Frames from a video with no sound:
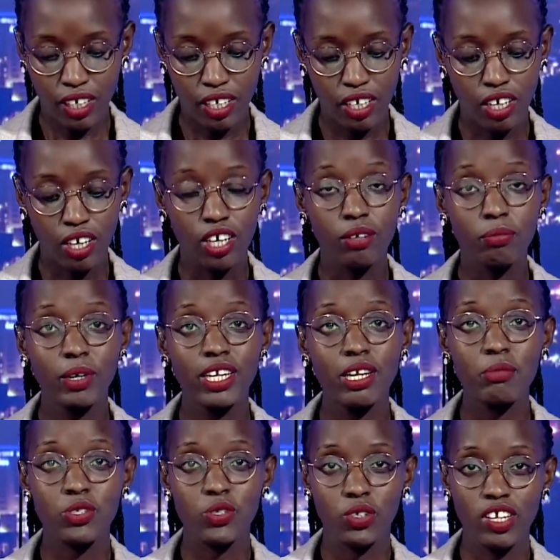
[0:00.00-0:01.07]
My name
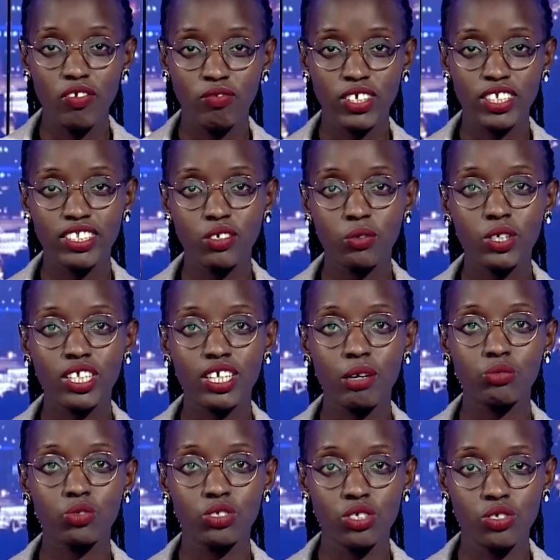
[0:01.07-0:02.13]
is Olive Nete. Welcome
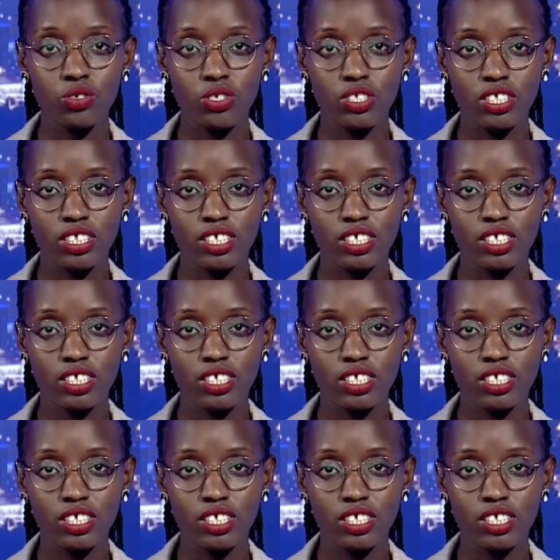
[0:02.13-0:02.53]
to the news in